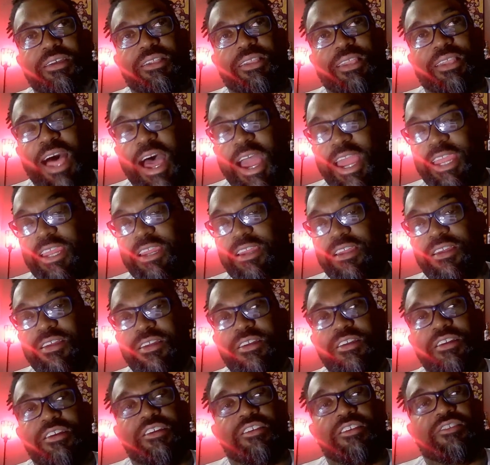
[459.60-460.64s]
Like,
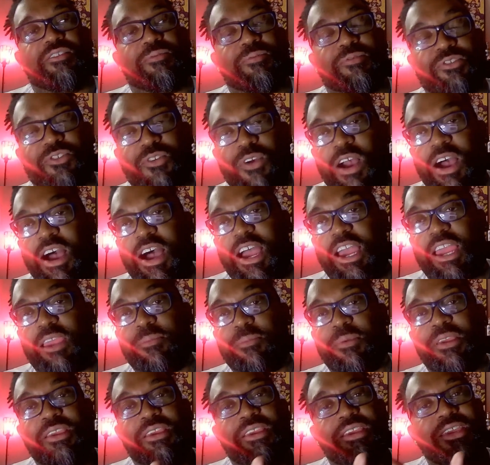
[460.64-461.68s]

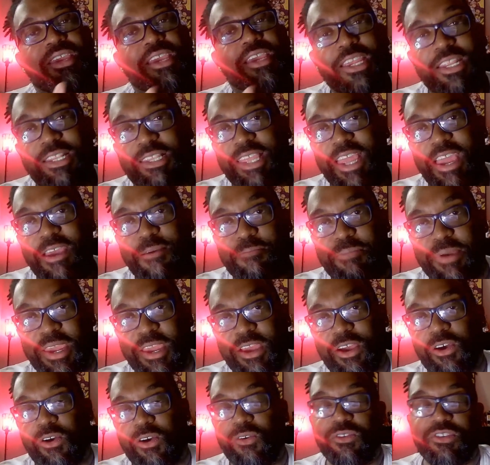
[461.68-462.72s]
subscribe, hit that
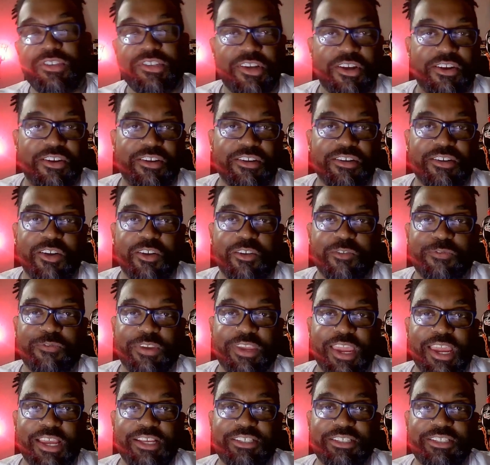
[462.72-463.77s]
bell, turn on
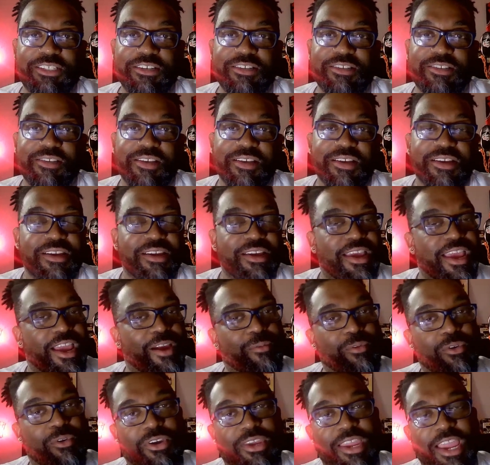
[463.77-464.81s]
notifications,
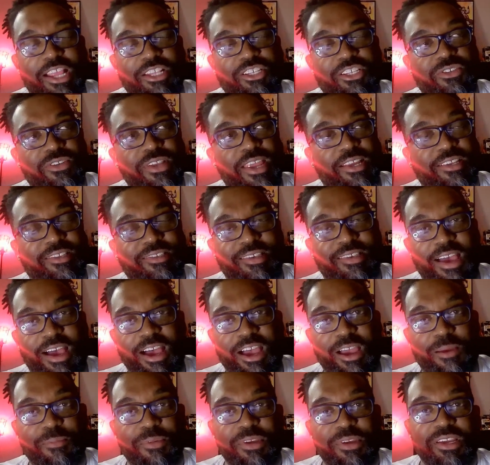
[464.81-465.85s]
and we'll catch you next
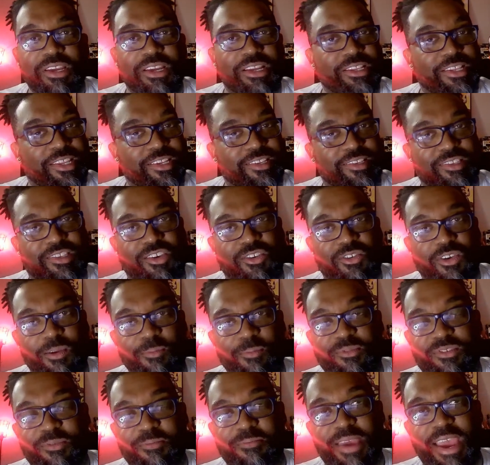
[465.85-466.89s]
time. This is
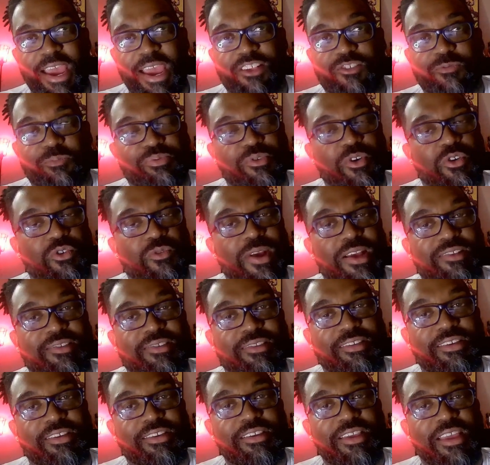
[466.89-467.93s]
Crimson Mask Pro
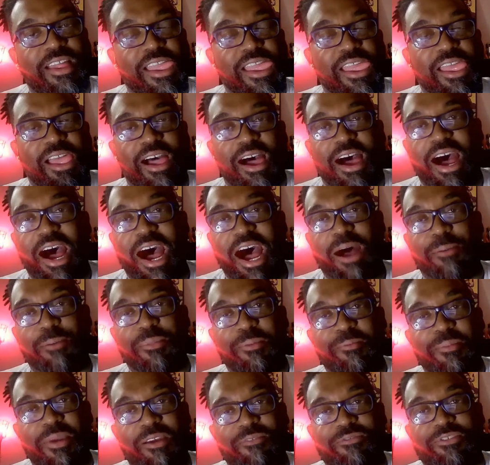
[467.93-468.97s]
Wrestling. I'm
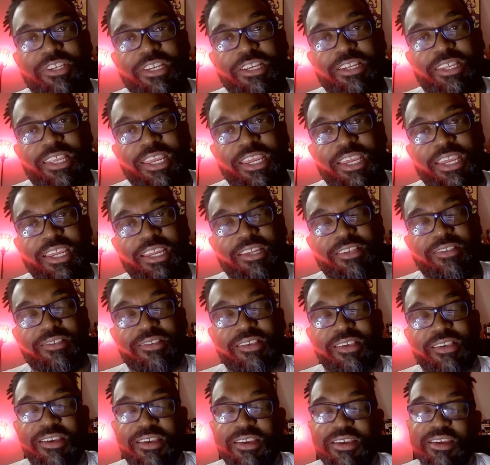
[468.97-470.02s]

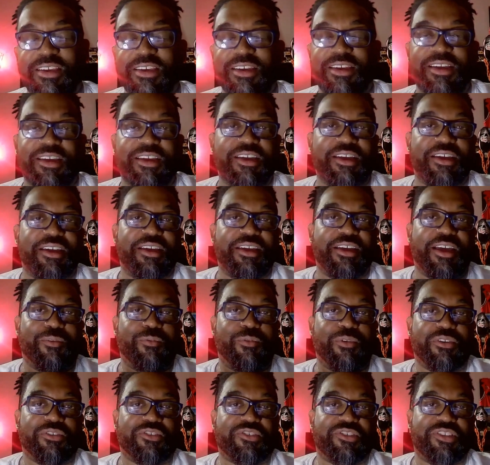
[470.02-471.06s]
MFGDs,
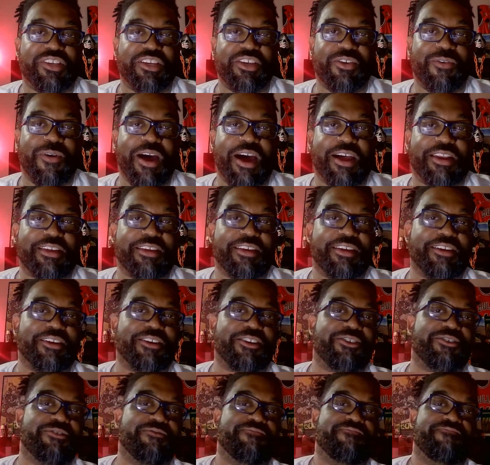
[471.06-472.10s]
and we'll see you out of here.